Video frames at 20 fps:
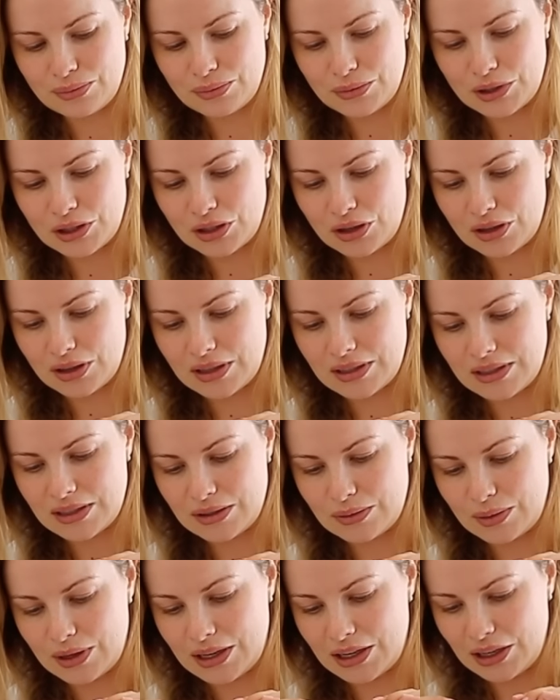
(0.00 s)
but yeah, this
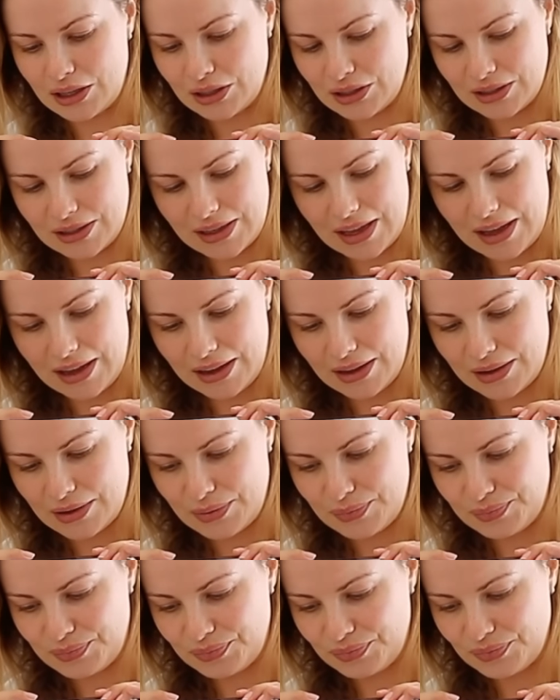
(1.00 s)
is what it looks like.
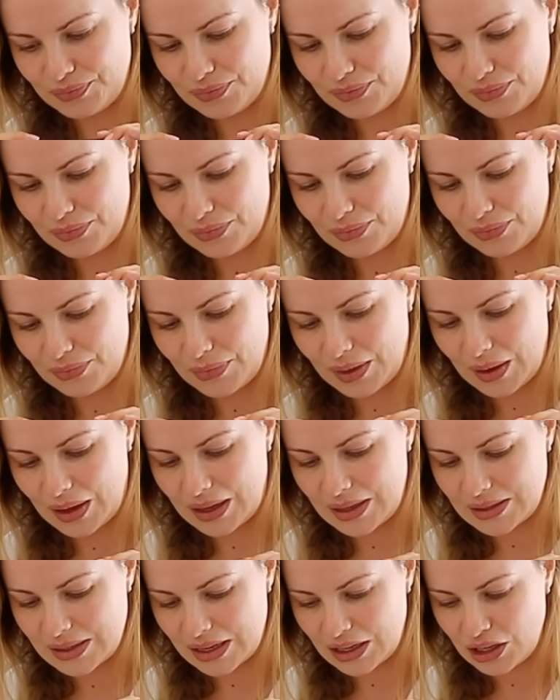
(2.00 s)

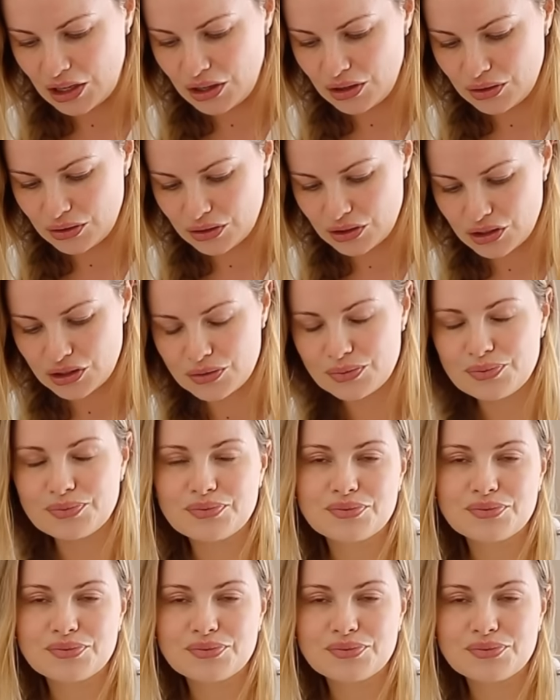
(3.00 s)
It's like huge